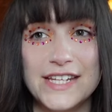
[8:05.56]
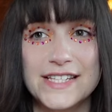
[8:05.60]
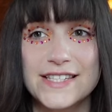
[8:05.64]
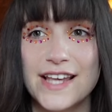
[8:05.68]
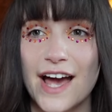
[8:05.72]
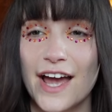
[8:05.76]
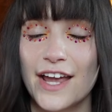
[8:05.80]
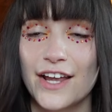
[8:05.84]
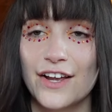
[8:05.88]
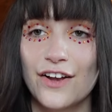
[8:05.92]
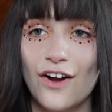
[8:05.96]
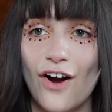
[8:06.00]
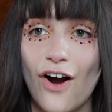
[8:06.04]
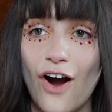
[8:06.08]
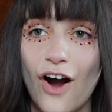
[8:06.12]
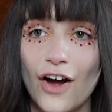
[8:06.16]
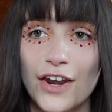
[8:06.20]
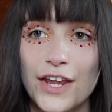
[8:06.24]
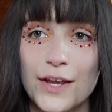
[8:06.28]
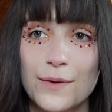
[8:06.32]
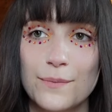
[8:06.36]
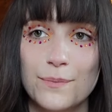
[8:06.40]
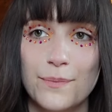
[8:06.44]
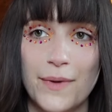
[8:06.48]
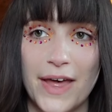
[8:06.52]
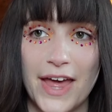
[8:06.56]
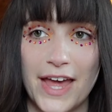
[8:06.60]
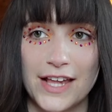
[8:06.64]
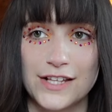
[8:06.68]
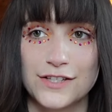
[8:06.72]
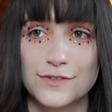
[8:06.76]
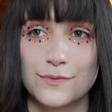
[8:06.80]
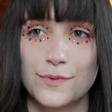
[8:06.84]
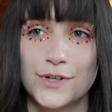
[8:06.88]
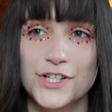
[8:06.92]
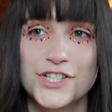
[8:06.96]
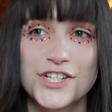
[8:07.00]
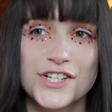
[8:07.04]
these iconic
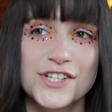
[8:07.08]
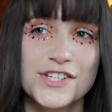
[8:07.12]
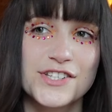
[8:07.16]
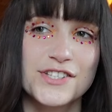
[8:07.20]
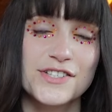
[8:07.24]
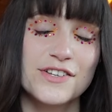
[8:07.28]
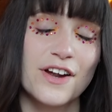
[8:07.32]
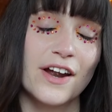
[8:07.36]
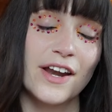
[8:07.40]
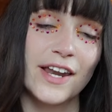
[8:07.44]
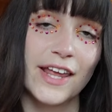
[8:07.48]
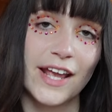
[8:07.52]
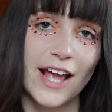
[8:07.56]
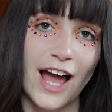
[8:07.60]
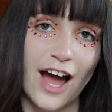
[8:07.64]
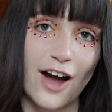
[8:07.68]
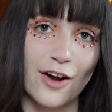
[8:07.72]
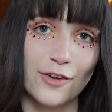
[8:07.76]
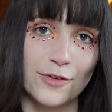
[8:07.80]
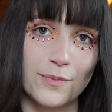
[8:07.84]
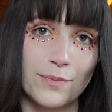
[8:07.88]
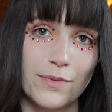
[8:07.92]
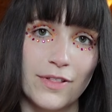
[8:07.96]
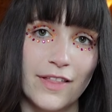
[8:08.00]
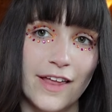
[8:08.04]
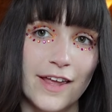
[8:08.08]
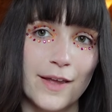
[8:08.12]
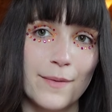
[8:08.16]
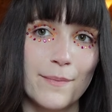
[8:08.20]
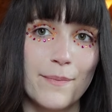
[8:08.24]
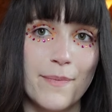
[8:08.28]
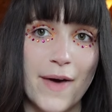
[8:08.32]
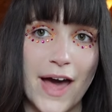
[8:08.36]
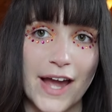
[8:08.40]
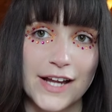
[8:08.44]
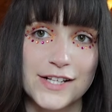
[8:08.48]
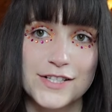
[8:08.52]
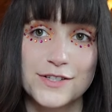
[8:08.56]
bands were just starting out, playing
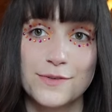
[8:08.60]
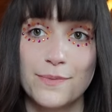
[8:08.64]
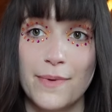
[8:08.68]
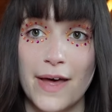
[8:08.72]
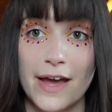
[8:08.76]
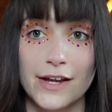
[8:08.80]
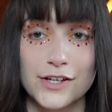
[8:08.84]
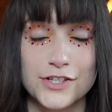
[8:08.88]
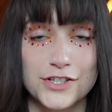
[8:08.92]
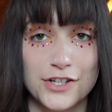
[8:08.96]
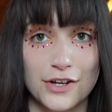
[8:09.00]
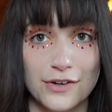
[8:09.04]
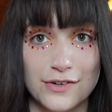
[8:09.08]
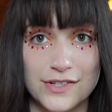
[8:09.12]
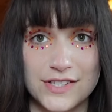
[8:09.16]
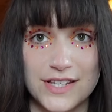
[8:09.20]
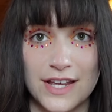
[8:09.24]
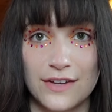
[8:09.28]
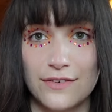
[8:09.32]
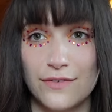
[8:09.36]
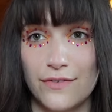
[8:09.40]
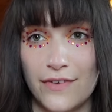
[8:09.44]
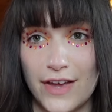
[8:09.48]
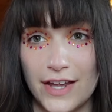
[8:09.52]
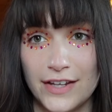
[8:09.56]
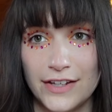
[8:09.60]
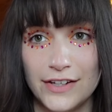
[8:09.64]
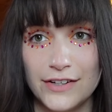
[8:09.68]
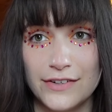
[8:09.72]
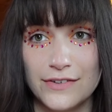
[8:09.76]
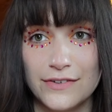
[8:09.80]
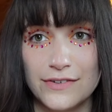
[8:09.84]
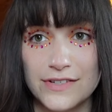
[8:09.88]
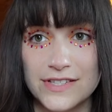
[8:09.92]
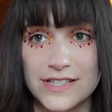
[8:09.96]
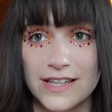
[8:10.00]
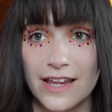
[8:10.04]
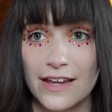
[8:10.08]
back-to-back shows at
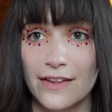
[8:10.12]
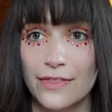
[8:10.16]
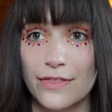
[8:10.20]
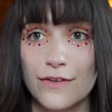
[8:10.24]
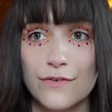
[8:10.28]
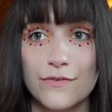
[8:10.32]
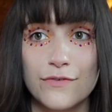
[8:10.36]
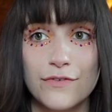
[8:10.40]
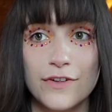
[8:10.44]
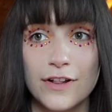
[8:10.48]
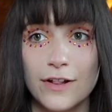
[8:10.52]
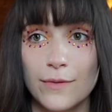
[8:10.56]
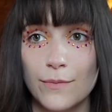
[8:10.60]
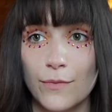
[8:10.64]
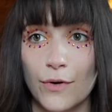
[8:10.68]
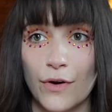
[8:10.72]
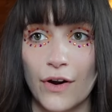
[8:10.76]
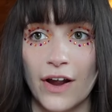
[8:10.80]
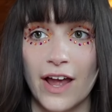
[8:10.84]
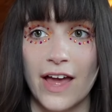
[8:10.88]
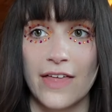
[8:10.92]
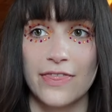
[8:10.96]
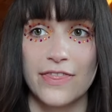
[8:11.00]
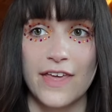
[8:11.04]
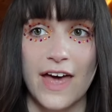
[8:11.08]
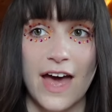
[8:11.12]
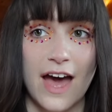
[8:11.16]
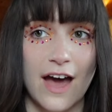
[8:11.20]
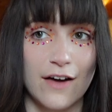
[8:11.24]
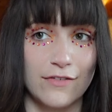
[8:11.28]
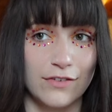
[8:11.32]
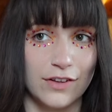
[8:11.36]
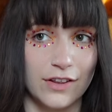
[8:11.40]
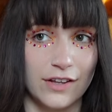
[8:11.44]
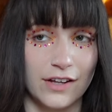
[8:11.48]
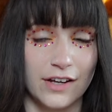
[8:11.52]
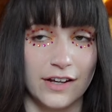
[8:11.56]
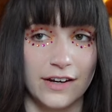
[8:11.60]
venues like the Fillmore and the
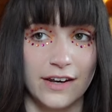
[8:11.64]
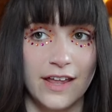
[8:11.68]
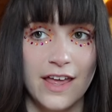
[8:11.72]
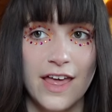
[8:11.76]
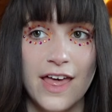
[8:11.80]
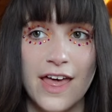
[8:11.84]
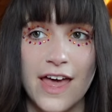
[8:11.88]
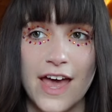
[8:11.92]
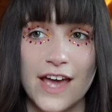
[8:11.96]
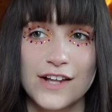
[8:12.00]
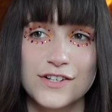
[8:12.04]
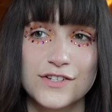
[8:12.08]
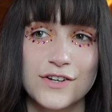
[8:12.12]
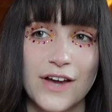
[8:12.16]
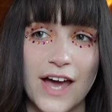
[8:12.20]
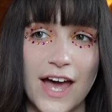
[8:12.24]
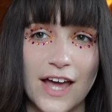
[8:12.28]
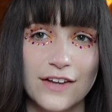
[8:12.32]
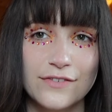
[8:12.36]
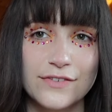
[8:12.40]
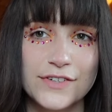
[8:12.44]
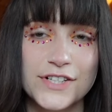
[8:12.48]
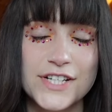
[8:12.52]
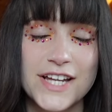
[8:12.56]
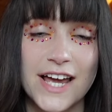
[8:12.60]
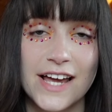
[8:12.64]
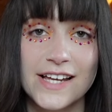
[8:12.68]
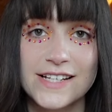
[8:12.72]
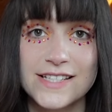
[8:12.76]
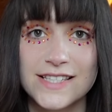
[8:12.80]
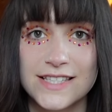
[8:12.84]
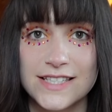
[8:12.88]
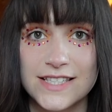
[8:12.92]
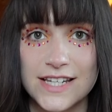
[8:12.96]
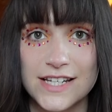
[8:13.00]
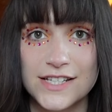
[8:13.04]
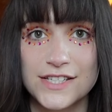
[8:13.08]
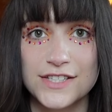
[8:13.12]
Avalon. And to
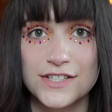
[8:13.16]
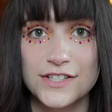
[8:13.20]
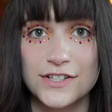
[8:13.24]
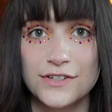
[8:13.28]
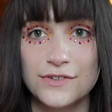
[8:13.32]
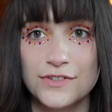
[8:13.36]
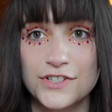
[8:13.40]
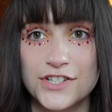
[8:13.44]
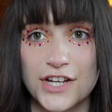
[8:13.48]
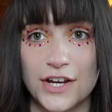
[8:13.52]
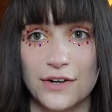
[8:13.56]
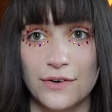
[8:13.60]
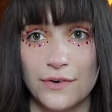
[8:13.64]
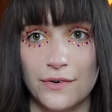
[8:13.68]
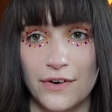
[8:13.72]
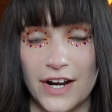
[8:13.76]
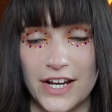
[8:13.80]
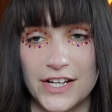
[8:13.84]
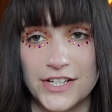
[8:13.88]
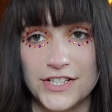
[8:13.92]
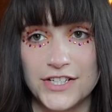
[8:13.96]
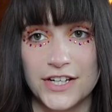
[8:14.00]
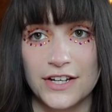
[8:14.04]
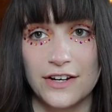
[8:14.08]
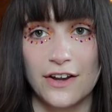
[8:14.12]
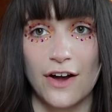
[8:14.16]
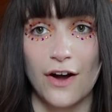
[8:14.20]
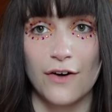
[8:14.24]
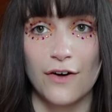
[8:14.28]
advertise this new generation